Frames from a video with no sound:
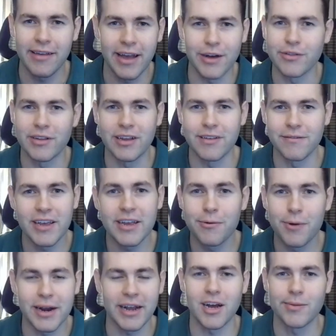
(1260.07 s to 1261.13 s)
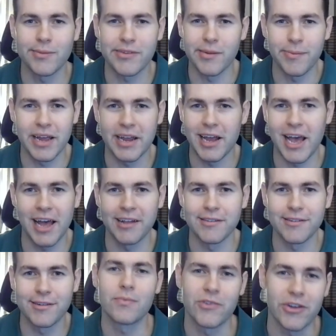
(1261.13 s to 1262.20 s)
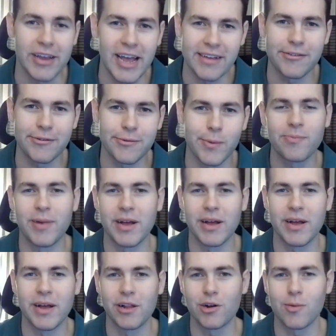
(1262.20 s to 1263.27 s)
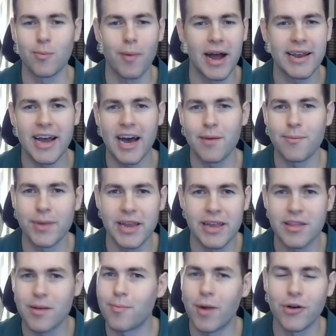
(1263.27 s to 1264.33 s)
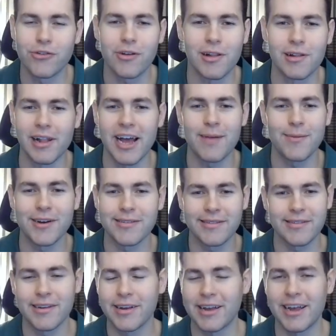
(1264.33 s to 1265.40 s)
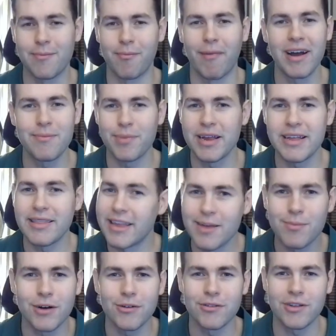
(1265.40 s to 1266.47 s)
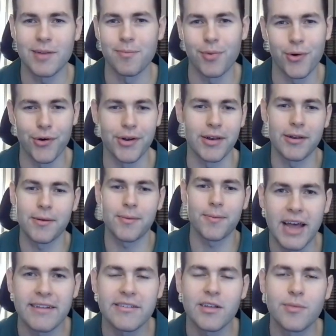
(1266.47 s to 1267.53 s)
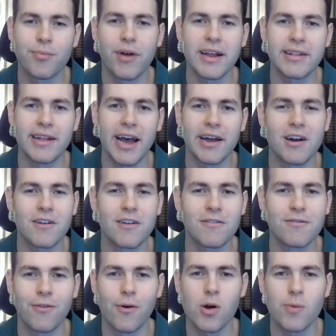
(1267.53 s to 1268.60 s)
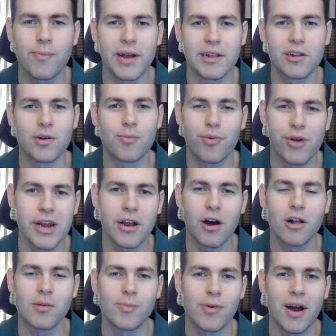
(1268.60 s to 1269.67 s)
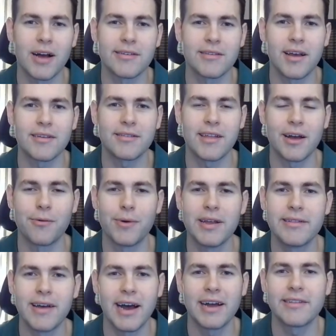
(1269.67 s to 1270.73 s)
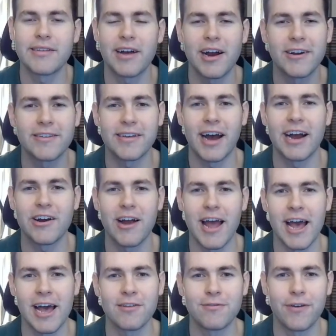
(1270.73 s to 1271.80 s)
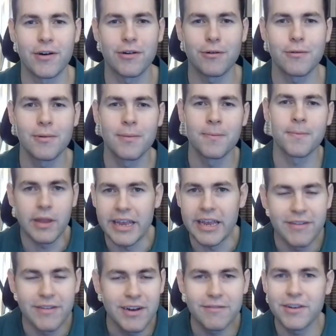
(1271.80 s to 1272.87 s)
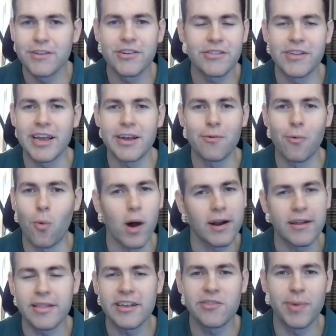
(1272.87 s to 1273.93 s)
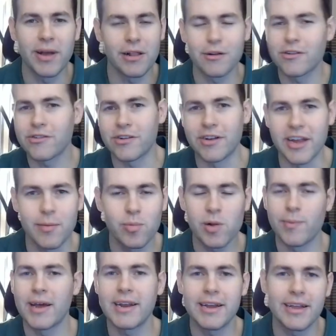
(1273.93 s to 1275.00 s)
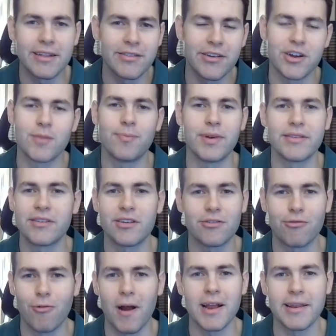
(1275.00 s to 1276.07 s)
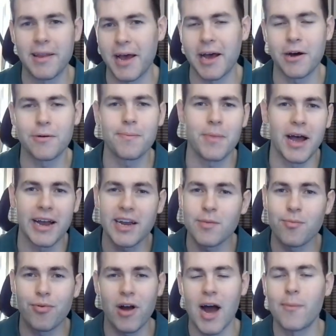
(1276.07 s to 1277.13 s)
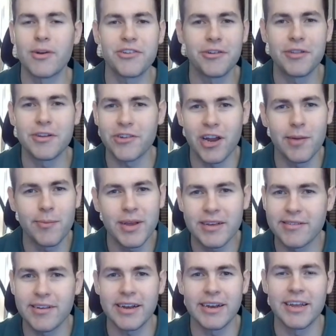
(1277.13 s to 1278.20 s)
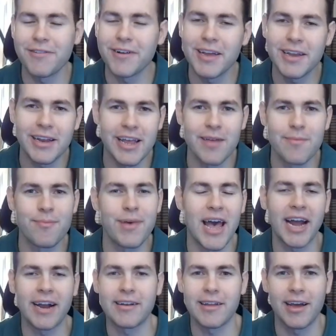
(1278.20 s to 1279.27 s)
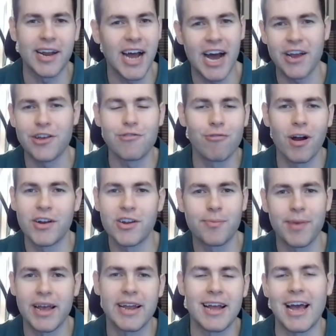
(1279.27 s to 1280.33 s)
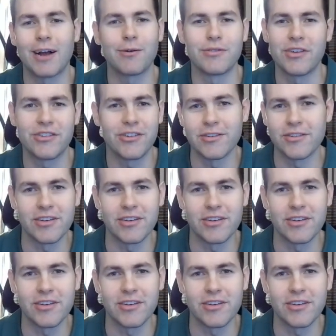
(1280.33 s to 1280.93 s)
to LTV when it comes to paid ads. So yes, while this pillar might not be the most glamorous, it might be the most important. And that's the breakdown of our 4-pillar pre-call process that we tie into our entire ad funnel. Even if you just take one of these pillars and implement it into your business right now, I can promise you there's going to be a significant impact on how you run your paid acquisition